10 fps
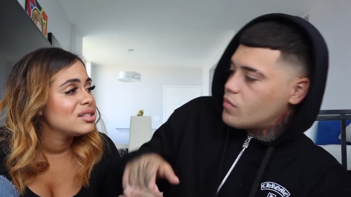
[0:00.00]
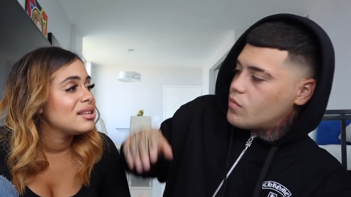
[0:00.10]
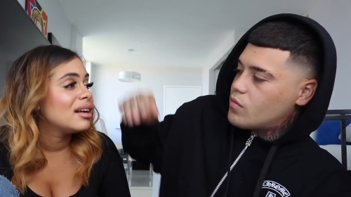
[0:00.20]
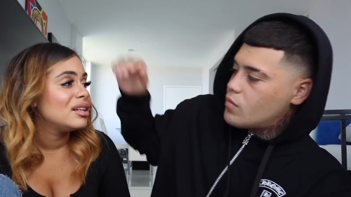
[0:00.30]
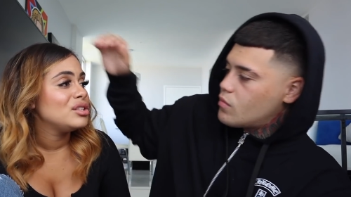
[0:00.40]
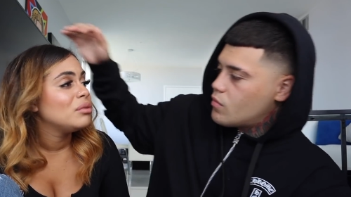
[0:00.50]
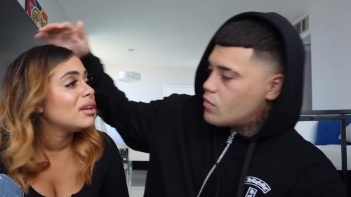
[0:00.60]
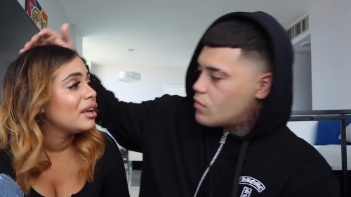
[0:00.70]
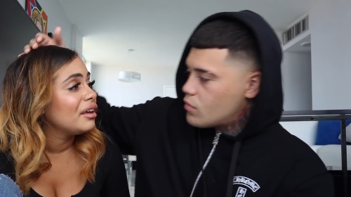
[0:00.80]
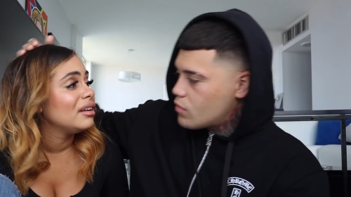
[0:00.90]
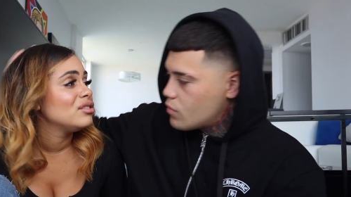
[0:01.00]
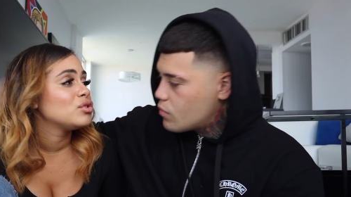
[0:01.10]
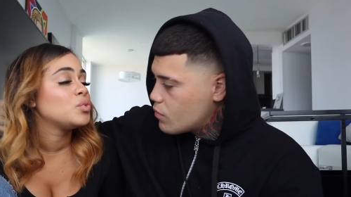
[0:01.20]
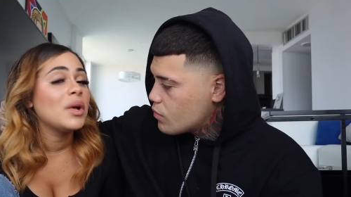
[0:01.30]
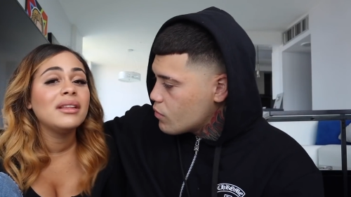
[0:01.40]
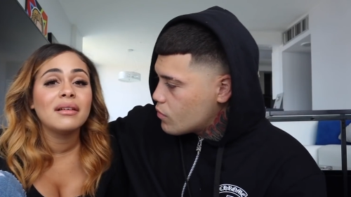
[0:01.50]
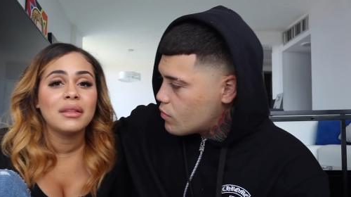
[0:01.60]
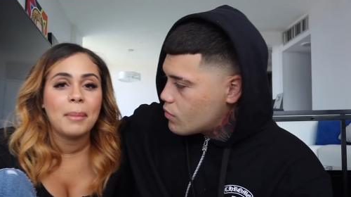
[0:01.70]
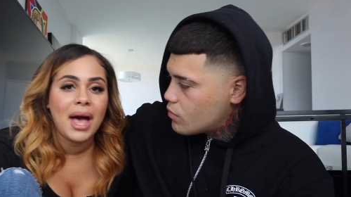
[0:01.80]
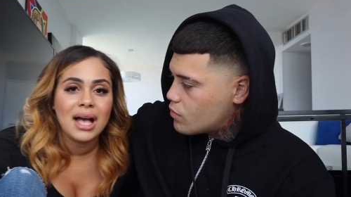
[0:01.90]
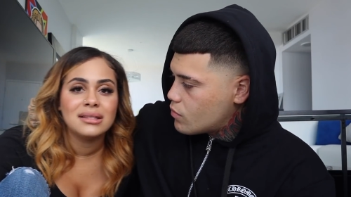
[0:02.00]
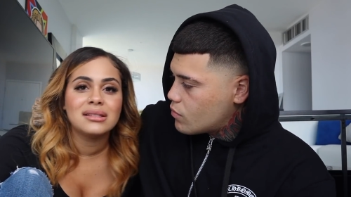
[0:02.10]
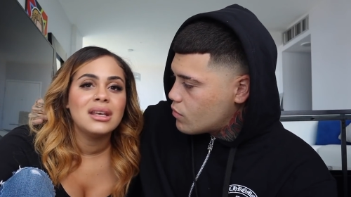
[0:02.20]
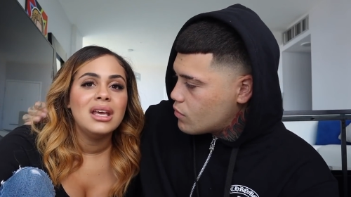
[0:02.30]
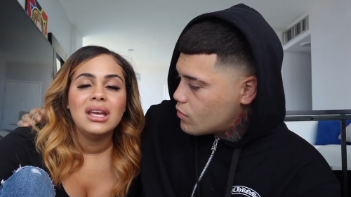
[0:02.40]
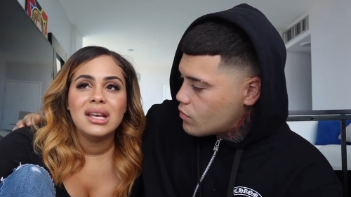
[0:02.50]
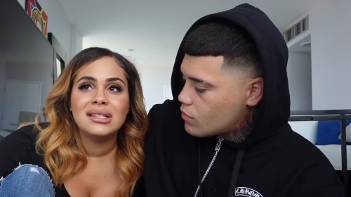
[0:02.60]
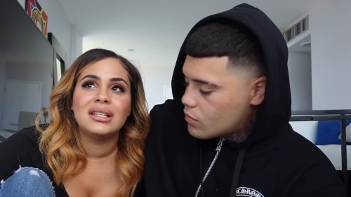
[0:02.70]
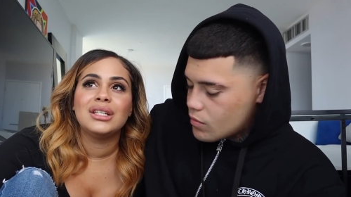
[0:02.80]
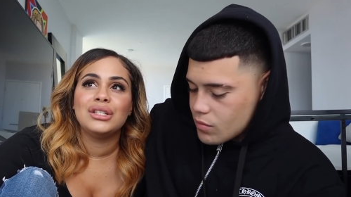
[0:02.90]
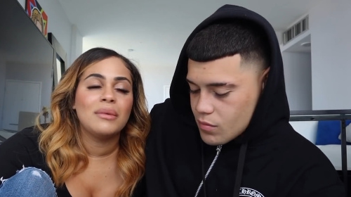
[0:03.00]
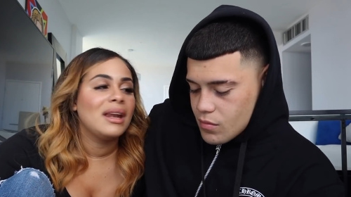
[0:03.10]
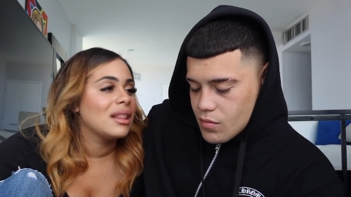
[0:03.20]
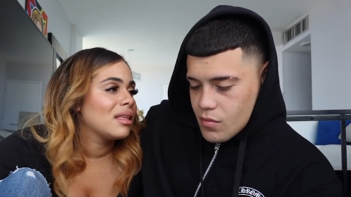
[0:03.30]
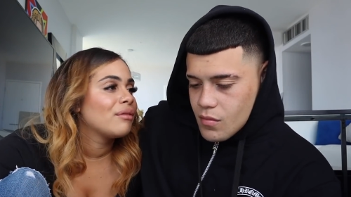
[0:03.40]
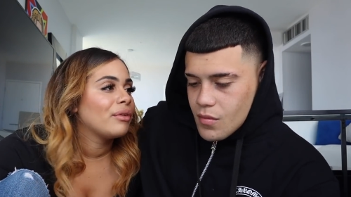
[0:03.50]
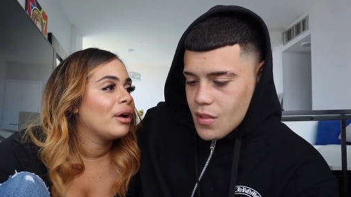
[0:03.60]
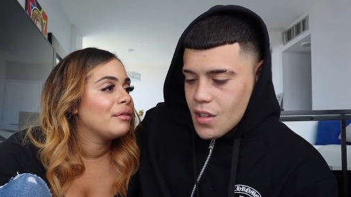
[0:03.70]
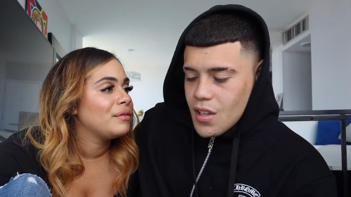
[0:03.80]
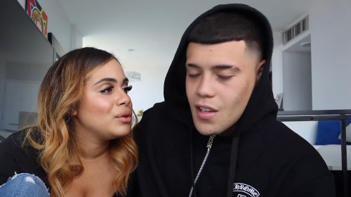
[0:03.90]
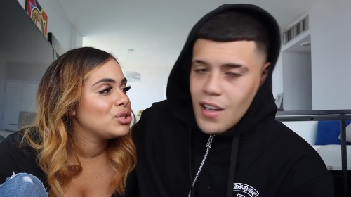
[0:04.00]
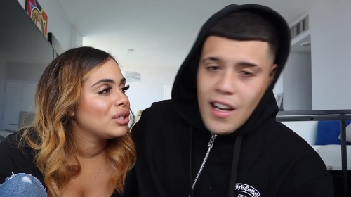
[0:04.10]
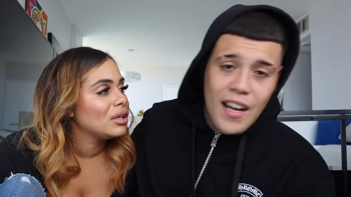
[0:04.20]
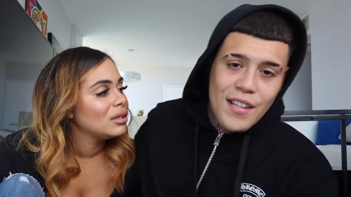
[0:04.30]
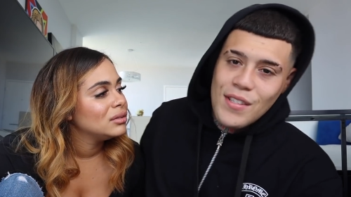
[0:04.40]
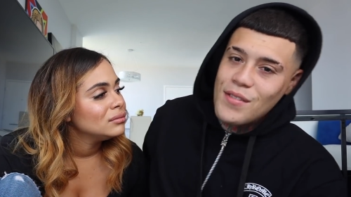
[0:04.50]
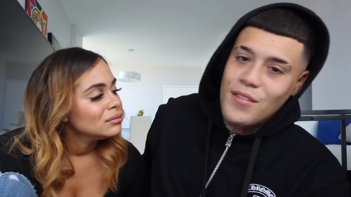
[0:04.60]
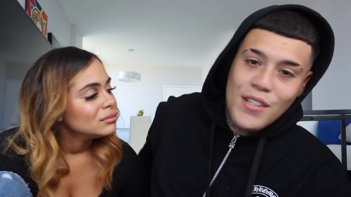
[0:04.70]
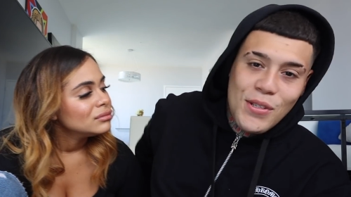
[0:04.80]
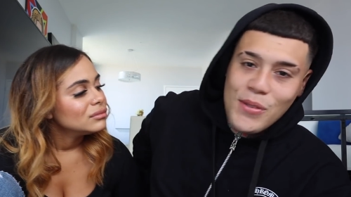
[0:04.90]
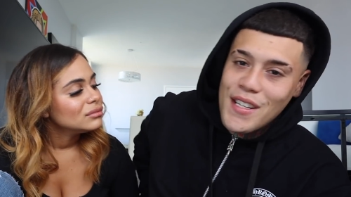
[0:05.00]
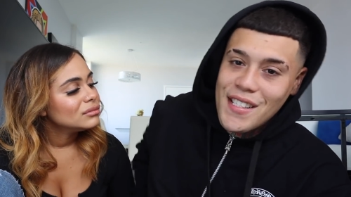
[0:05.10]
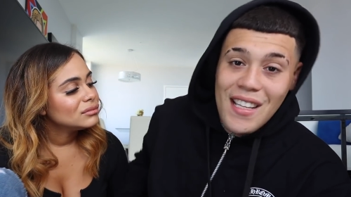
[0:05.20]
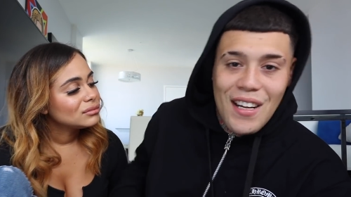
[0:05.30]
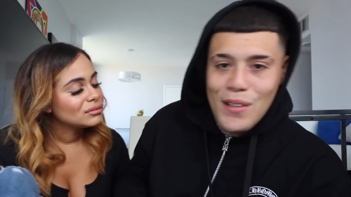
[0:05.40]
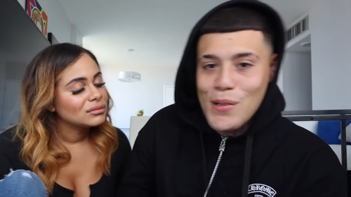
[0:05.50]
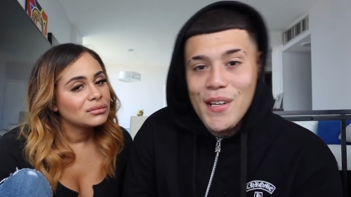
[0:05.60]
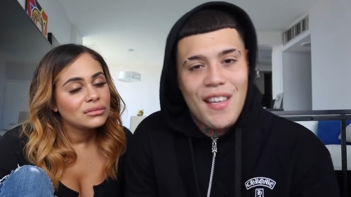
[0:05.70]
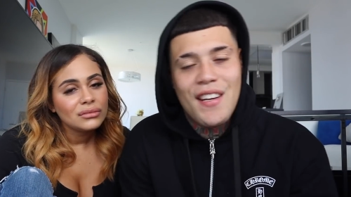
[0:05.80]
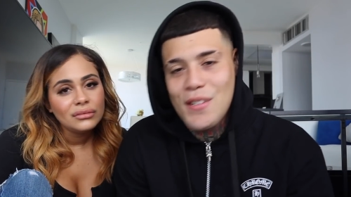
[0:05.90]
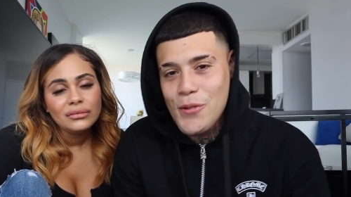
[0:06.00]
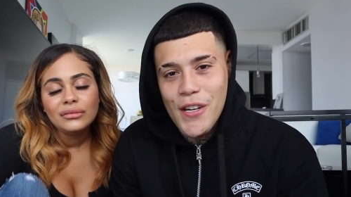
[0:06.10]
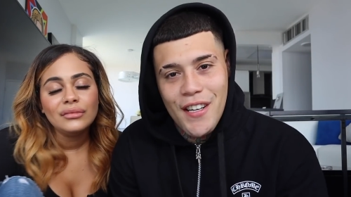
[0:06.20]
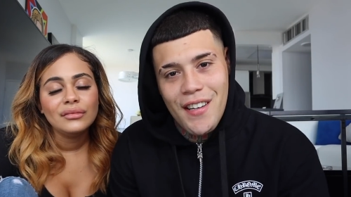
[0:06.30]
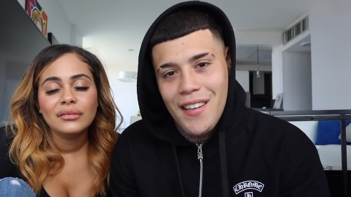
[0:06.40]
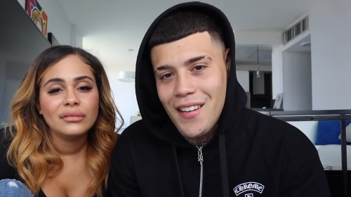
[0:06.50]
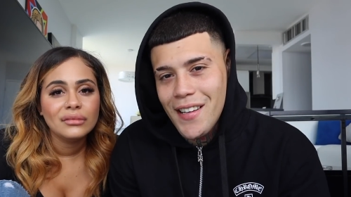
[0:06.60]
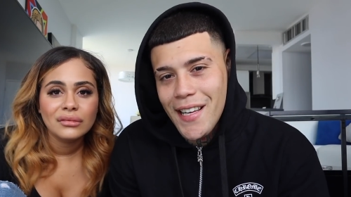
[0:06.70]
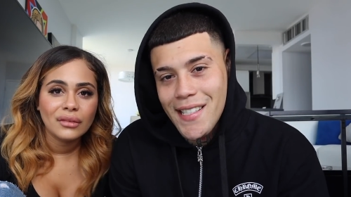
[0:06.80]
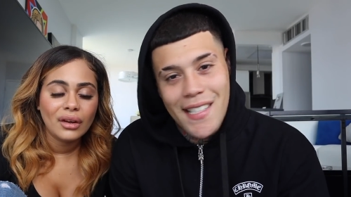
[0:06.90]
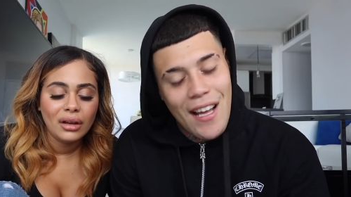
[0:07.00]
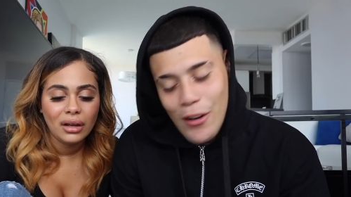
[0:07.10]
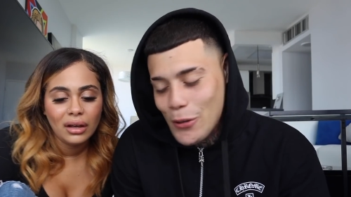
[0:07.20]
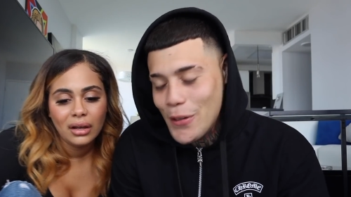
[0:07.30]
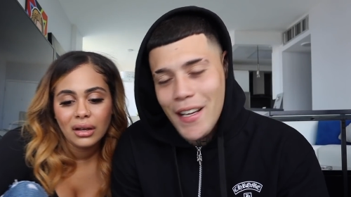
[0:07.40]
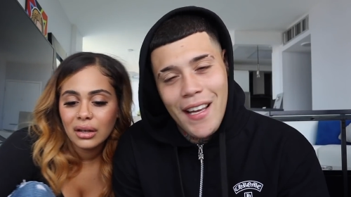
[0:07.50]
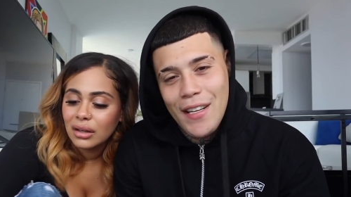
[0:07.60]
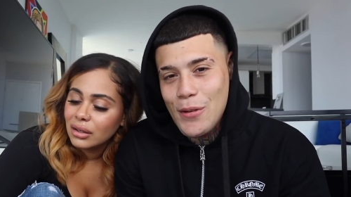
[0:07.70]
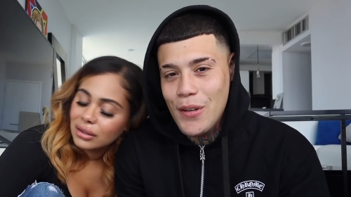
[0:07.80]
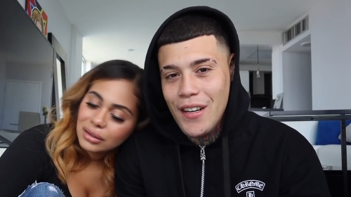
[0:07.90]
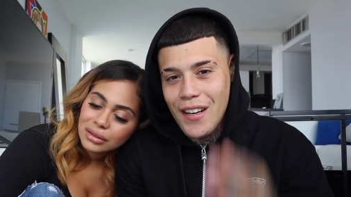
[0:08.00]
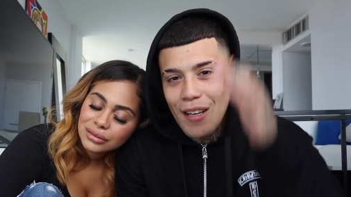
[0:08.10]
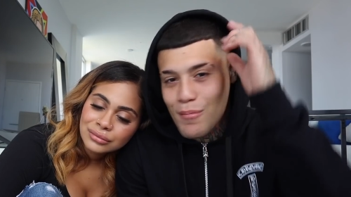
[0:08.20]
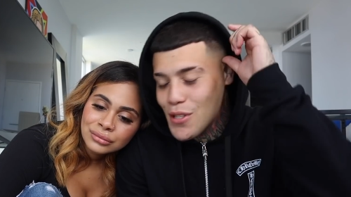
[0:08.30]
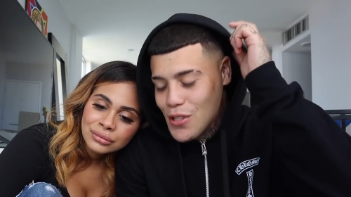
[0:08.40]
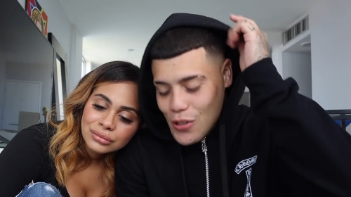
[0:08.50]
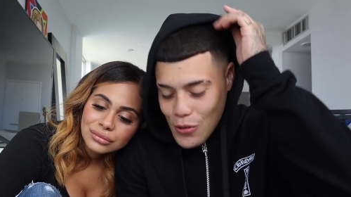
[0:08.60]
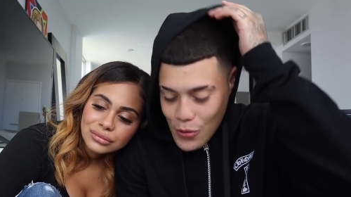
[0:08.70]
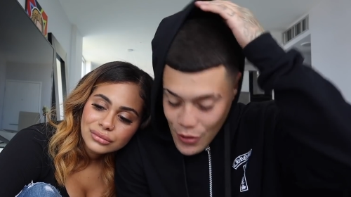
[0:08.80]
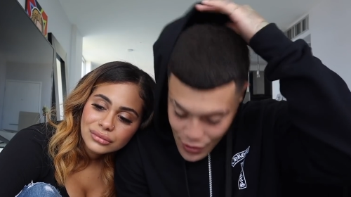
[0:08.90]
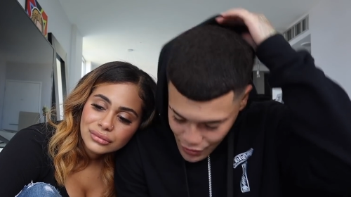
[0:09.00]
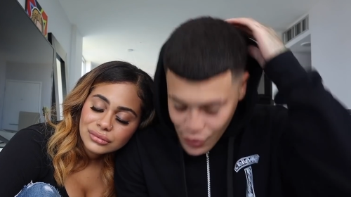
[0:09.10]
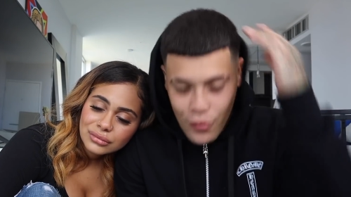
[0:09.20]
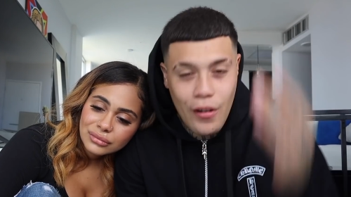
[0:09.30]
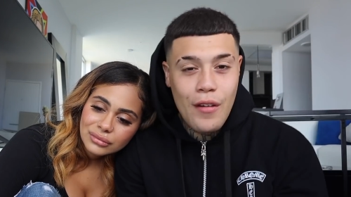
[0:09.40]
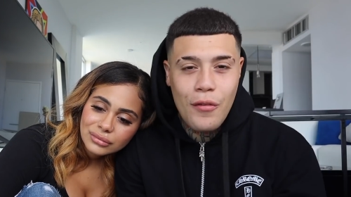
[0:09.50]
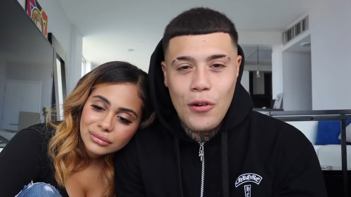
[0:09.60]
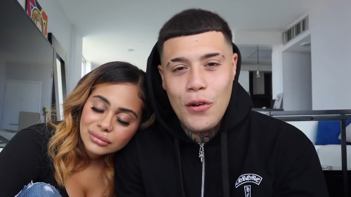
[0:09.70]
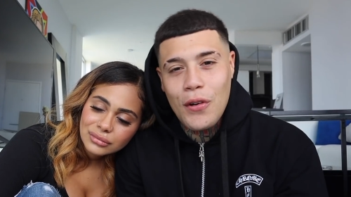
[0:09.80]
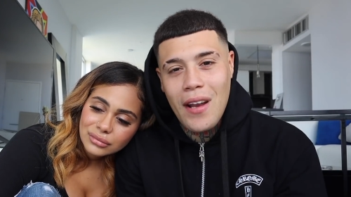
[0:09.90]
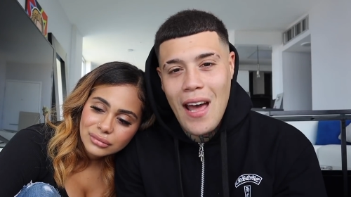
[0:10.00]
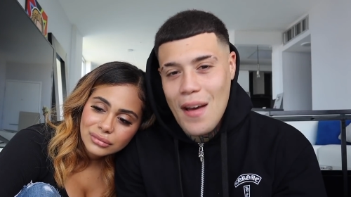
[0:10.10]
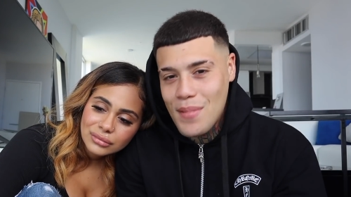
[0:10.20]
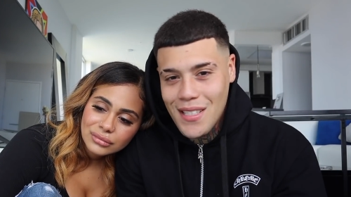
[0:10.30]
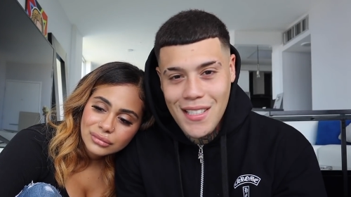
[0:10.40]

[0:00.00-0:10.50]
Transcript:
Speaker 1: just not going to do any good just dwelling on the past isn't going to do anything for our future guys
Speaker 2: the rich way is not going anywhere it's not going anywhere and i'm so grateful and happy